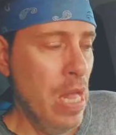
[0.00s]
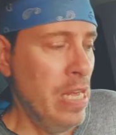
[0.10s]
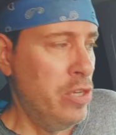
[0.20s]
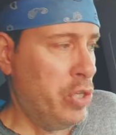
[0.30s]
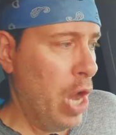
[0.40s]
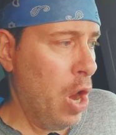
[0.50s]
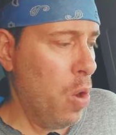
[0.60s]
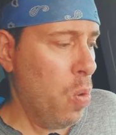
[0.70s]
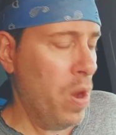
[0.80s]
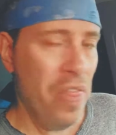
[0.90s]

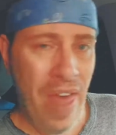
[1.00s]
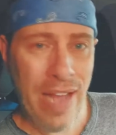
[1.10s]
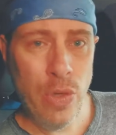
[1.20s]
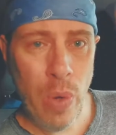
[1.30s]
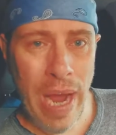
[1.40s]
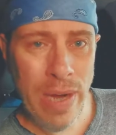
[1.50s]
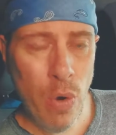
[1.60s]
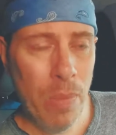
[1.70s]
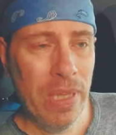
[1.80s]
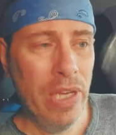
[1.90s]
So that's what I
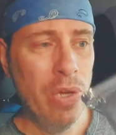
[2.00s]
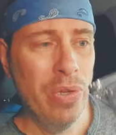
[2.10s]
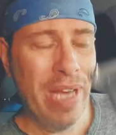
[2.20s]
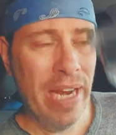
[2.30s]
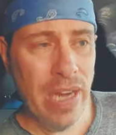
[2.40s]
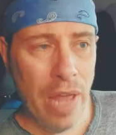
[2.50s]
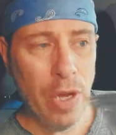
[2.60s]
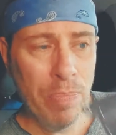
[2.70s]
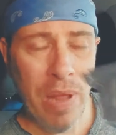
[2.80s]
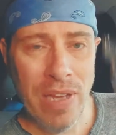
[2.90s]
normally use. And
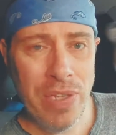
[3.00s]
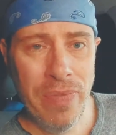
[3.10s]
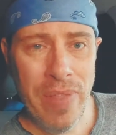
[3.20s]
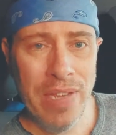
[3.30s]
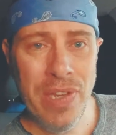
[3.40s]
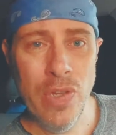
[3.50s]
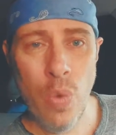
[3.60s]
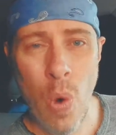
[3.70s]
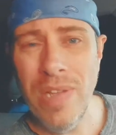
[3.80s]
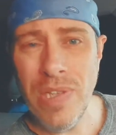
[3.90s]
another plus of this is,
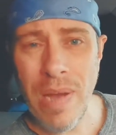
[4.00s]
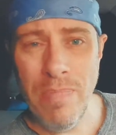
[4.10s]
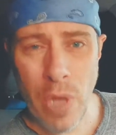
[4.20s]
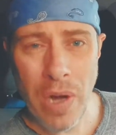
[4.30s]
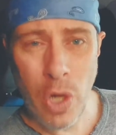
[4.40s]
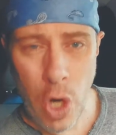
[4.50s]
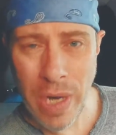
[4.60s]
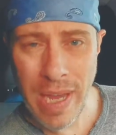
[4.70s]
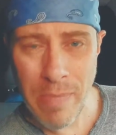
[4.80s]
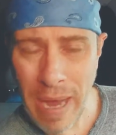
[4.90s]
once I'm done
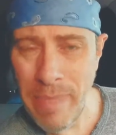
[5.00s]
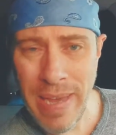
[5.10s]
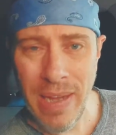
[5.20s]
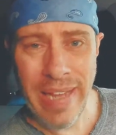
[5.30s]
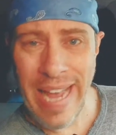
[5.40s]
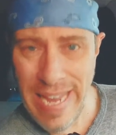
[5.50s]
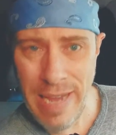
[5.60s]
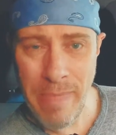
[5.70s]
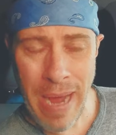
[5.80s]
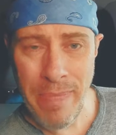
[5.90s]
cooking my meal and I
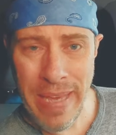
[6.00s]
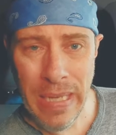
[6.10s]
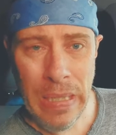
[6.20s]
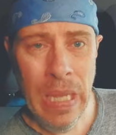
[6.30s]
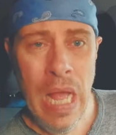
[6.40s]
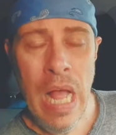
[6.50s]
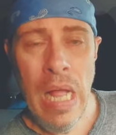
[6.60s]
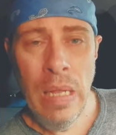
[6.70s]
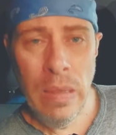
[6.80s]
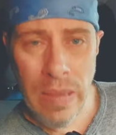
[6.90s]
eat my meal,
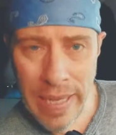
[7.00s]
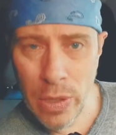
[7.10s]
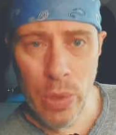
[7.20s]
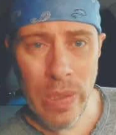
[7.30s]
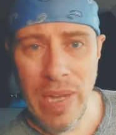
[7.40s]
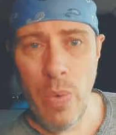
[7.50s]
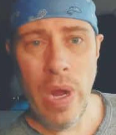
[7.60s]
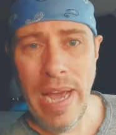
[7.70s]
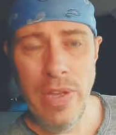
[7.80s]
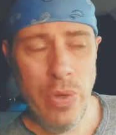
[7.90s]
literally
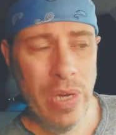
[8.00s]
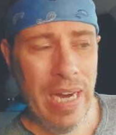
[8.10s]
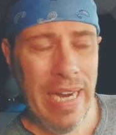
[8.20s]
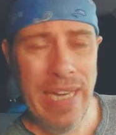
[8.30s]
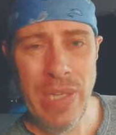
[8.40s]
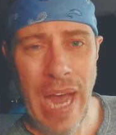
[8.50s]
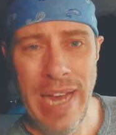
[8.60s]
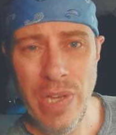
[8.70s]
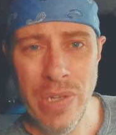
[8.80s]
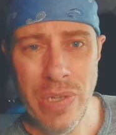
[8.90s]
what I do, guys, I
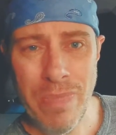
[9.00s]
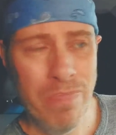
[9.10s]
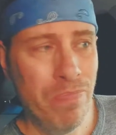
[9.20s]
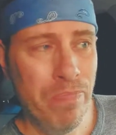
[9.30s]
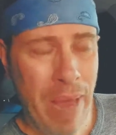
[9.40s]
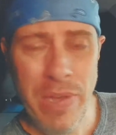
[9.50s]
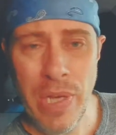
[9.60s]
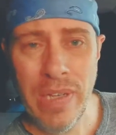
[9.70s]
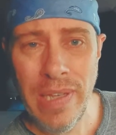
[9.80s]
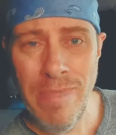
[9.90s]
just
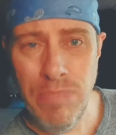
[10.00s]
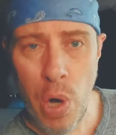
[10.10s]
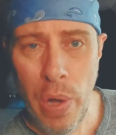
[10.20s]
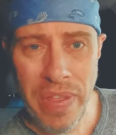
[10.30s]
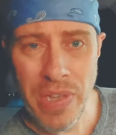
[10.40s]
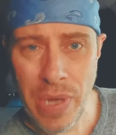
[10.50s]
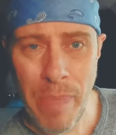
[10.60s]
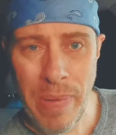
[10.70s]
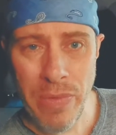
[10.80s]
basically ball this up and